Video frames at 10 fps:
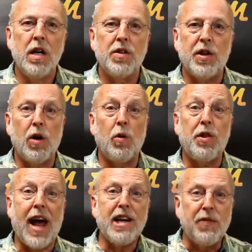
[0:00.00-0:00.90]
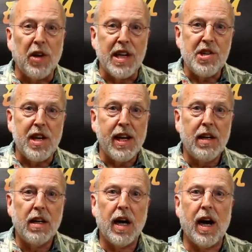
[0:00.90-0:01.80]
So thanks for listening,
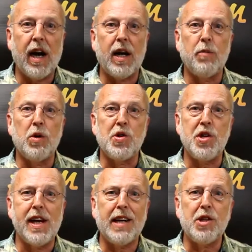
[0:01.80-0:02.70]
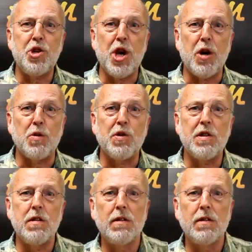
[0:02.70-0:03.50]
and we'll see you at the shows.